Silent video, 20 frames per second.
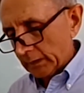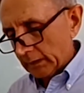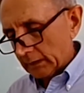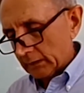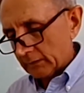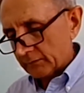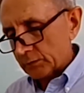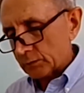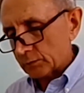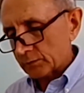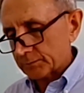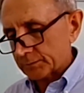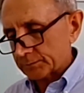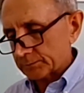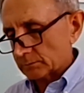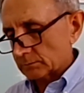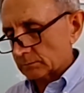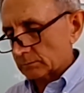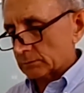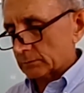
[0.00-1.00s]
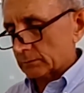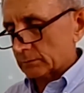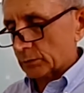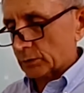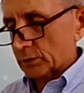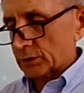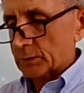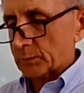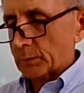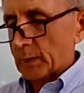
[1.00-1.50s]
If you look
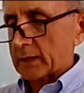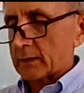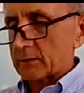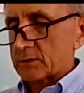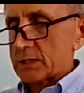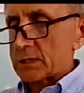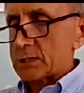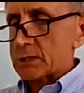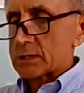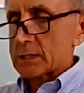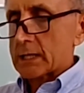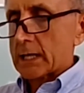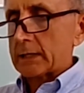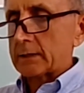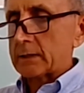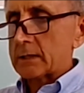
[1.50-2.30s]
at the back of teacher's hand,